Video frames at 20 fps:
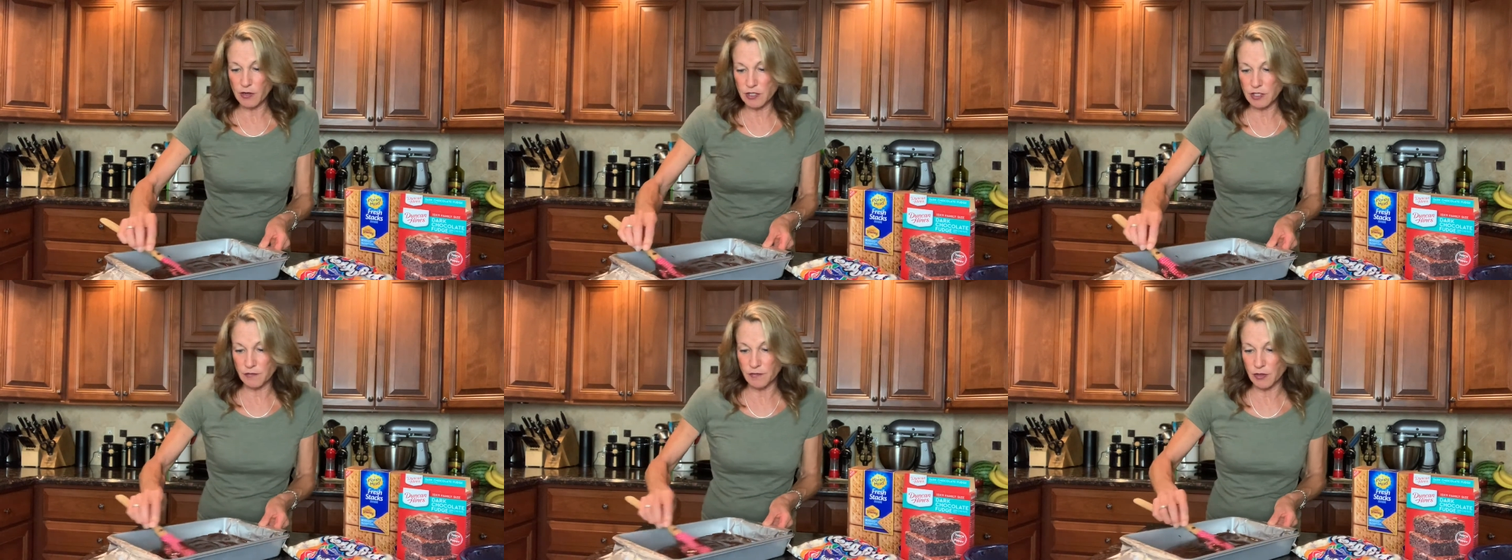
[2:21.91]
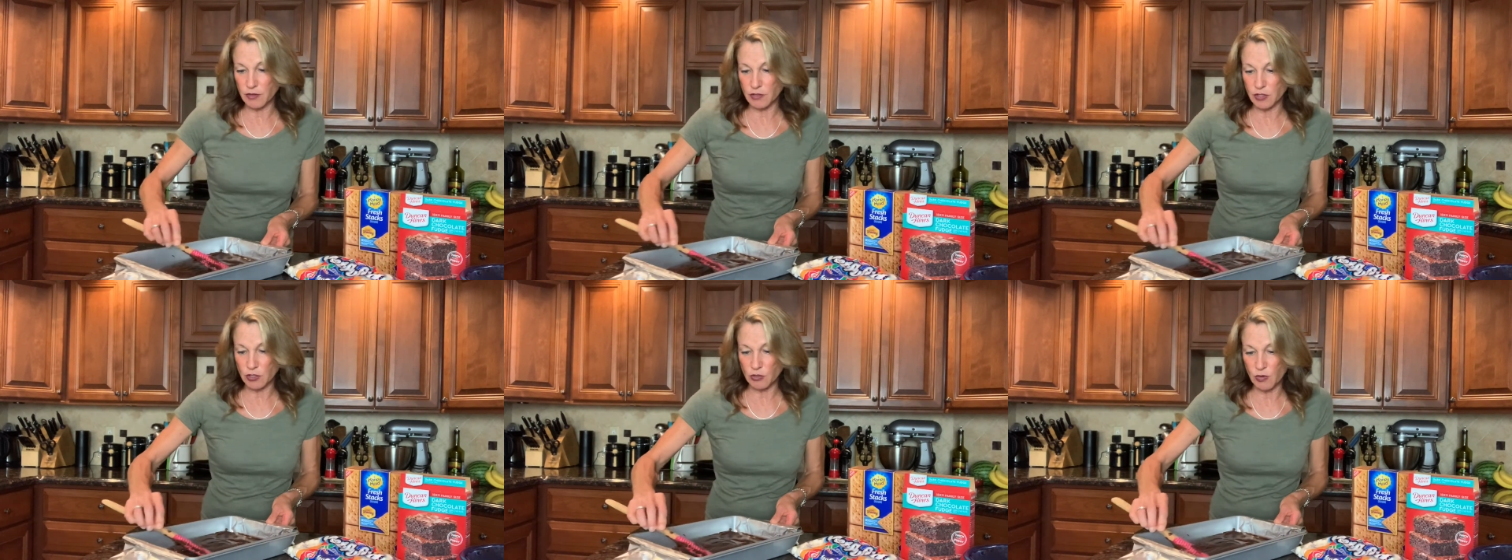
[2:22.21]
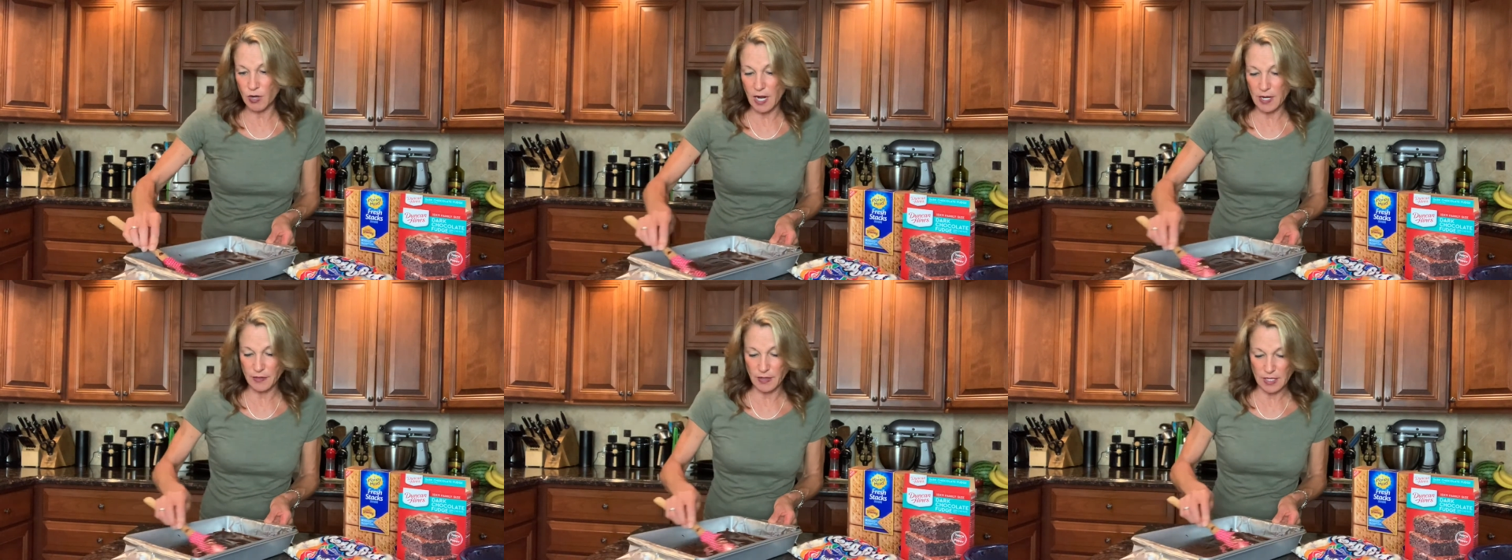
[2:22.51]
If there's a
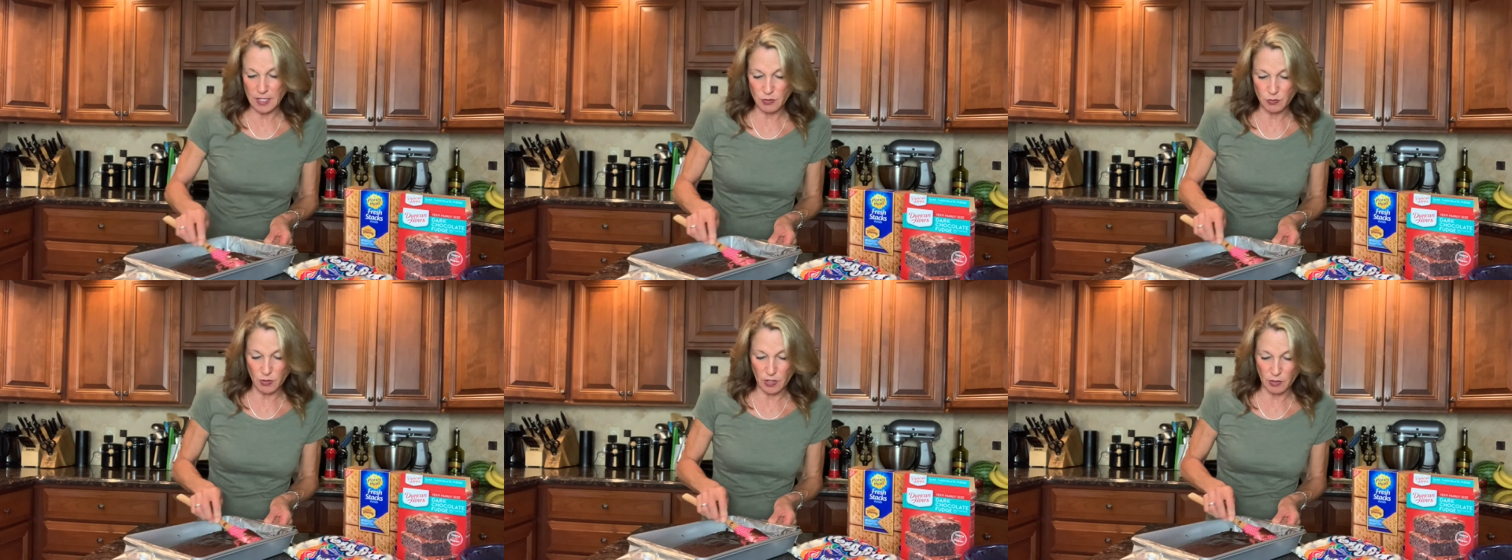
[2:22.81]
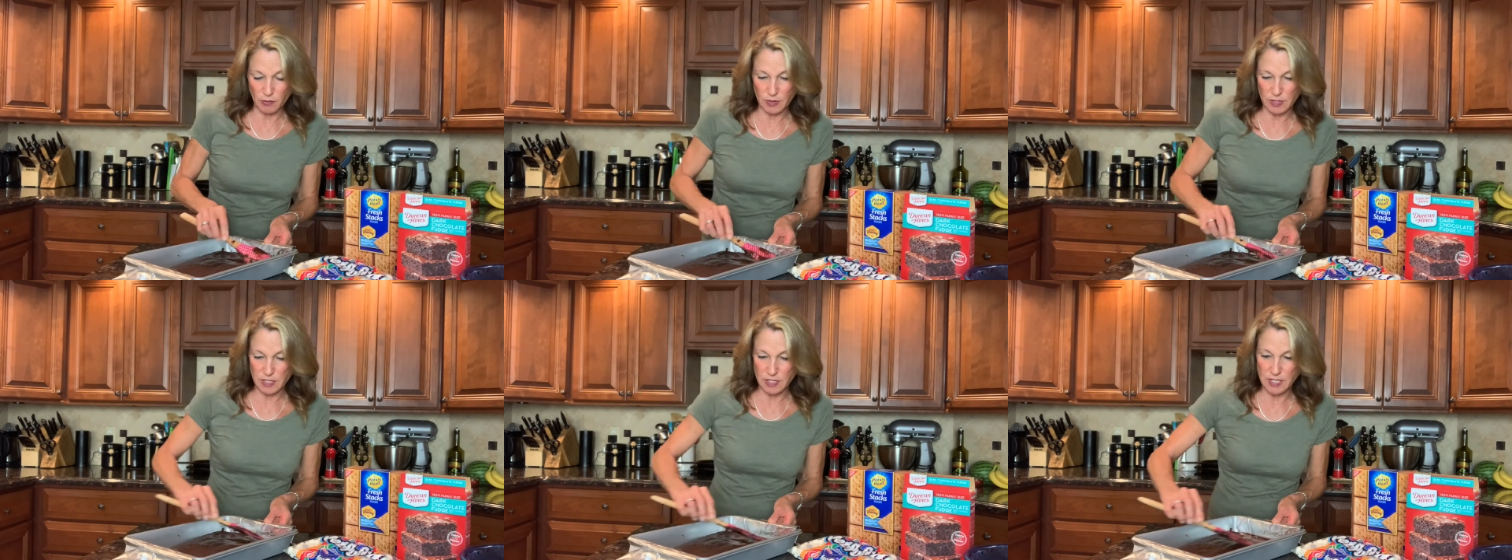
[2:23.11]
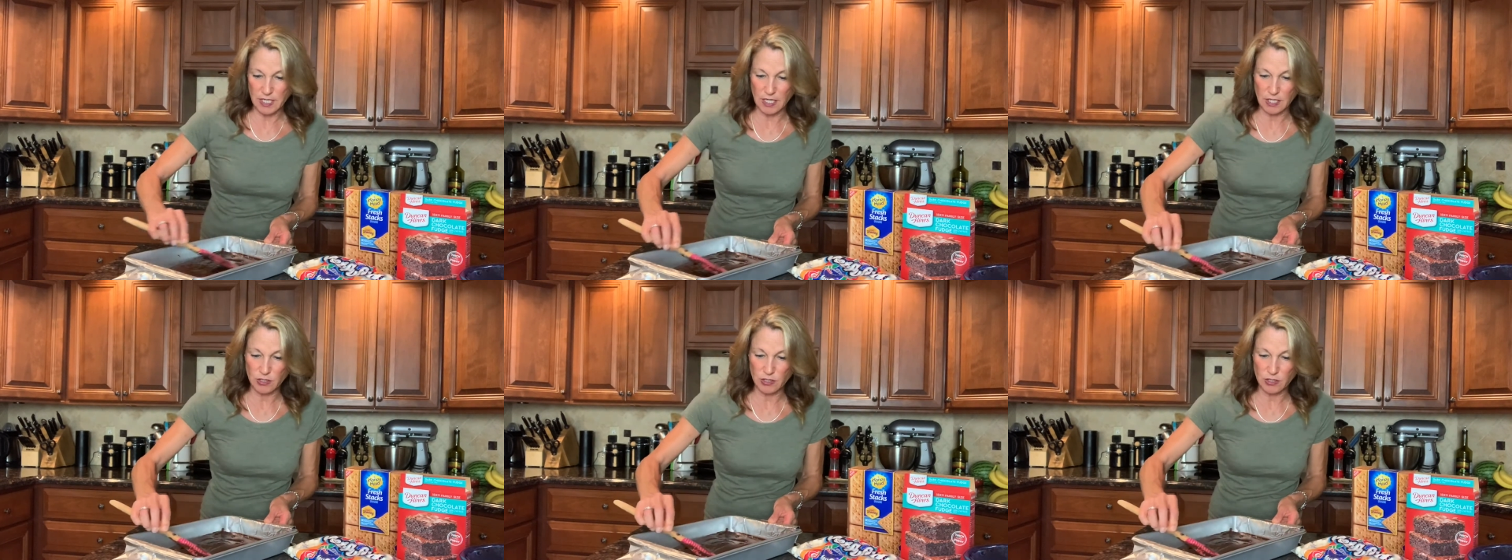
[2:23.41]
crack, that's where it would stick.